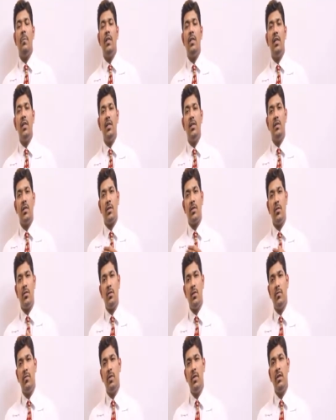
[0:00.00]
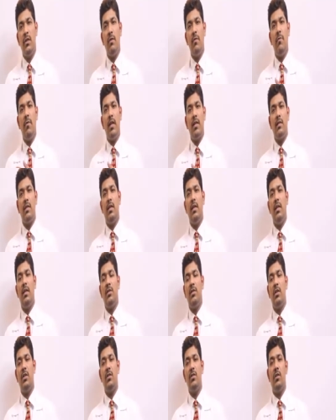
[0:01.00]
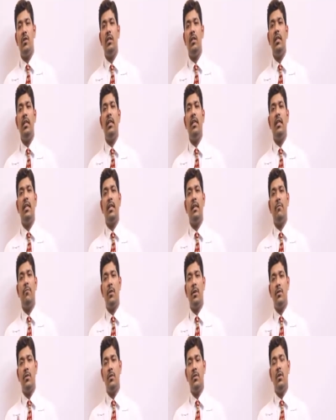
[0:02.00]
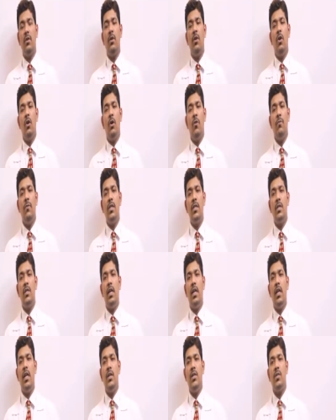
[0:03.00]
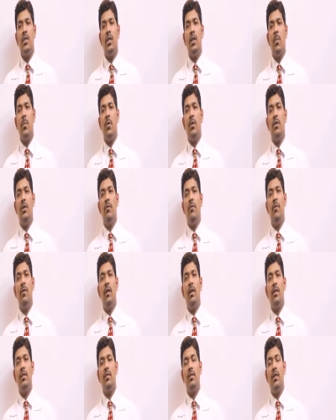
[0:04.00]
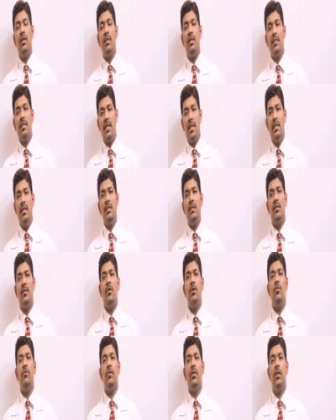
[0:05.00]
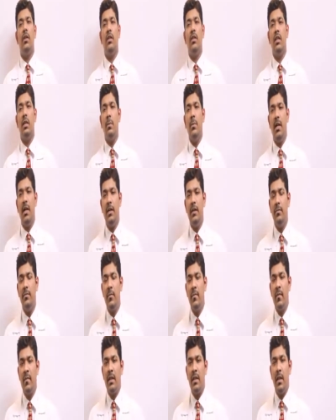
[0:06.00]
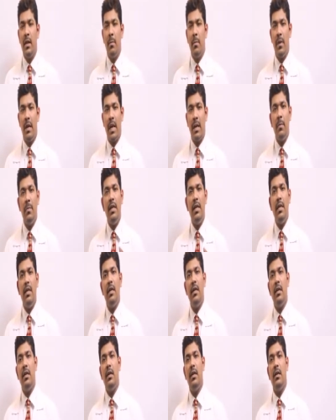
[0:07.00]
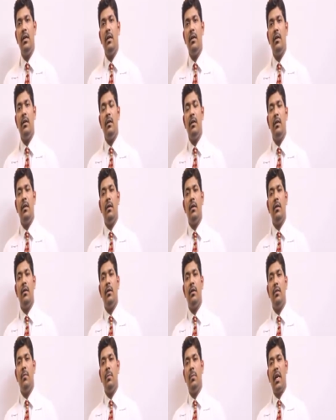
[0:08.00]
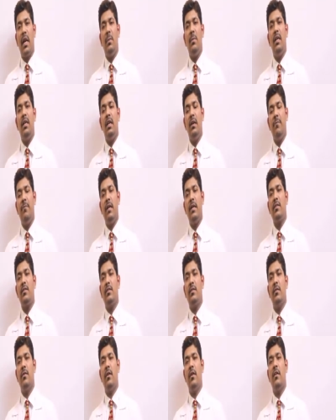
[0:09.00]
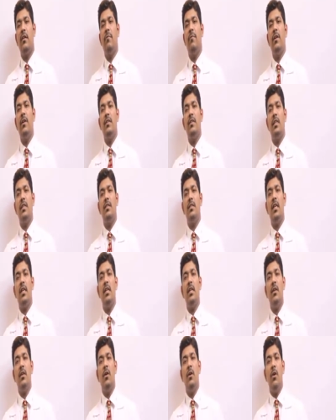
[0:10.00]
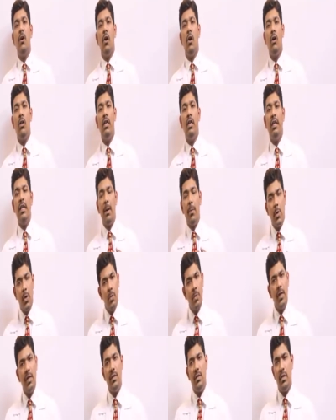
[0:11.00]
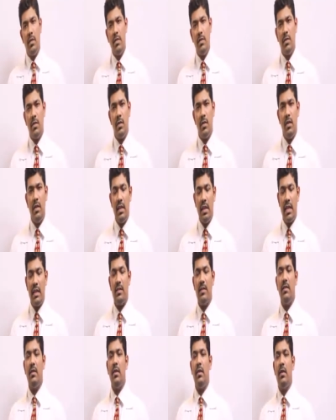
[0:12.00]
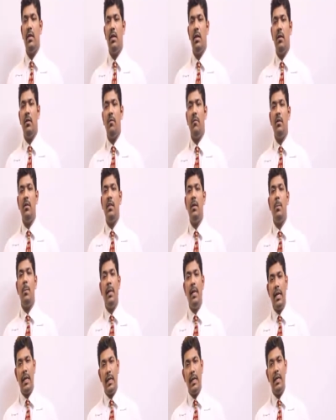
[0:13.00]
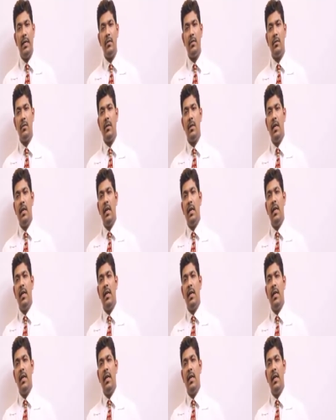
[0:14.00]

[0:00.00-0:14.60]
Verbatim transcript: epithelial structures of the vasculatures or the direct effects of this radiation upon the various uh, cells of the, the blood. Primarily, uh, uh, primary effects, the first are seen on the WBCs, next with the platelets,